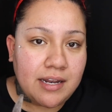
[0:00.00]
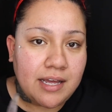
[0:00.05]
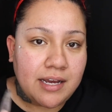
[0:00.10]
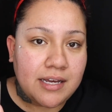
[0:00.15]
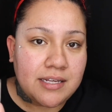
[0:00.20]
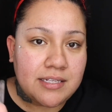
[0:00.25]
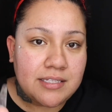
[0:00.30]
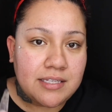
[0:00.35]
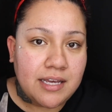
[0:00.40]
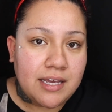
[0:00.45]
Like
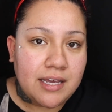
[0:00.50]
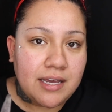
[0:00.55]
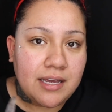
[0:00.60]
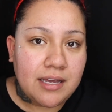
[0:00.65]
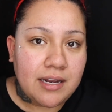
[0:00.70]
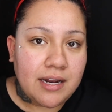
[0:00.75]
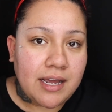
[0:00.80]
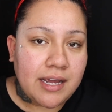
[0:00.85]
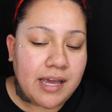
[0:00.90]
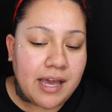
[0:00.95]
I
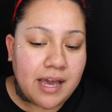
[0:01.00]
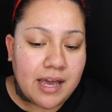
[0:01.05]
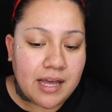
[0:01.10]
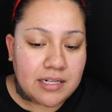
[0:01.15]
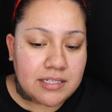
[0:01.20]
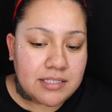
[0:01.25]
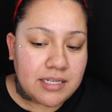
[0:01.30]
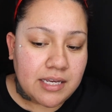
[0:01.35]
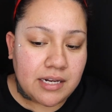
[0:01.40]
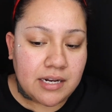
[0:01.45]
said, I
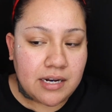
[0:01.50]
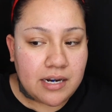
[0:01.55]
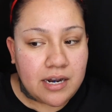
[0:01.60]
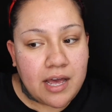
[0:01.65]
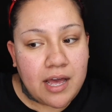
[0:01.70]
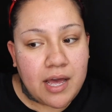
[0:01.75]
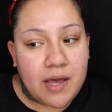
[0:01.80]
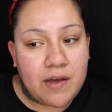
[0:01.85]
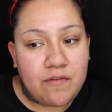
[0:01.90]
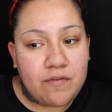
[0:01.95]
can't say it
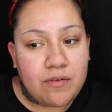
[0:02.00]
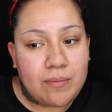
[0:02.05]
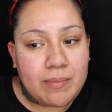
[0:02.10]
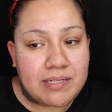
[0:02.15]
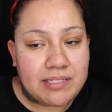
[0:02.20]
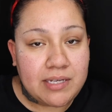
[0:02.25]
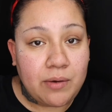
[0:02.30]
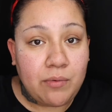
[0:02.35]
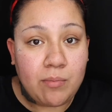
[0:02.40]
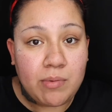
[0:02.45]
enough. I'm gonna
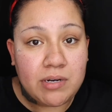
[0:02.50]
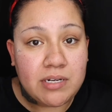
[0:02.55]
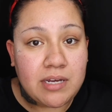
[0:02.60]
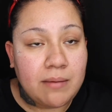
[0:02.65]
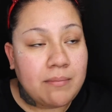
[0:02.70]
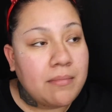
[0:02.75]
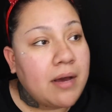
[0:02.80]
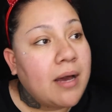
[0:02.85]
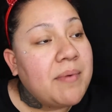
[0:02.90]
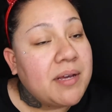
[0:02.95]
say it one more
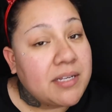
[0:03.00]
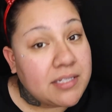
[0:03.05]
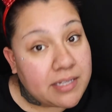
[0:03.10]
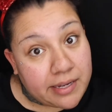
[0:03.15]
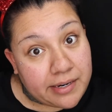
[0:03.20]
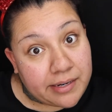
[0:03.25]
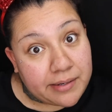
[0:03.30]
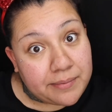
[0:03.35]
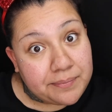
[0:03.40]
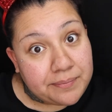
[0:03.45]
time. I'm
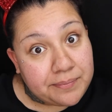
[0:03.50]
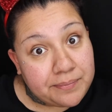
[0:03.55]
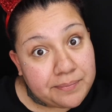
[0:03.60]
excited.